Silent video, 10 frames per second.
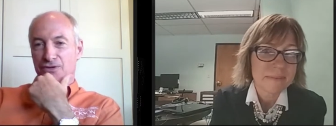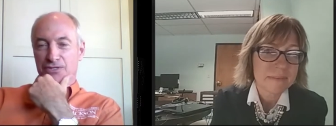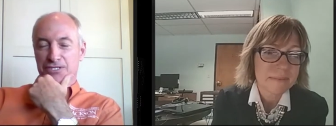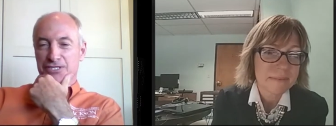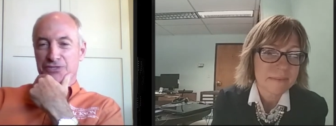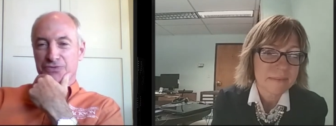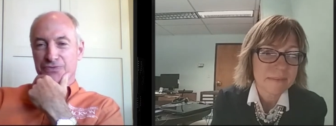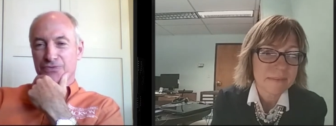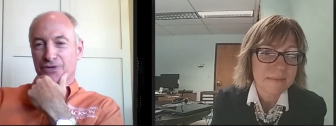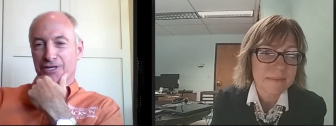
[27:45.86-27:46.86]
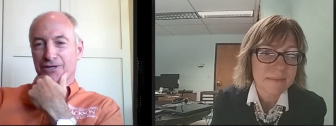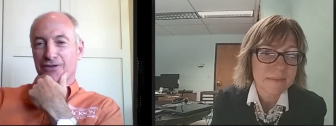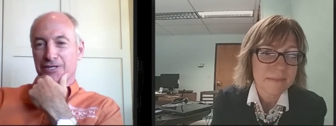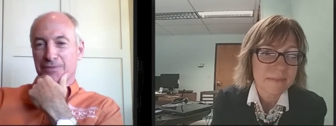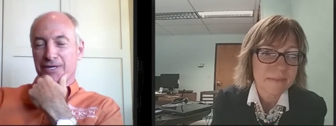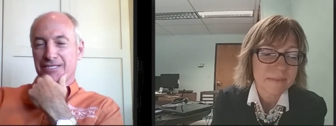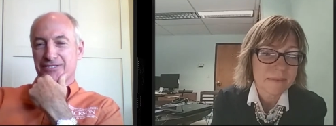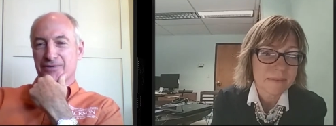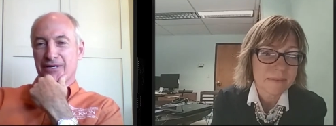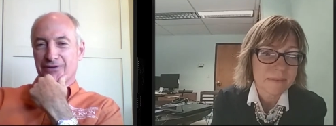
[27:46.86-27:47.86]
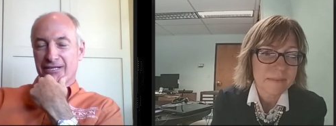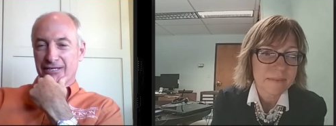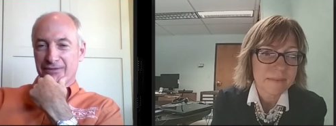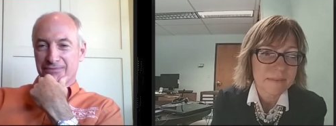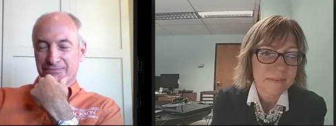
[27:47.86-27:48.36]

Speaker 1: of course, is what all the debates are about right now.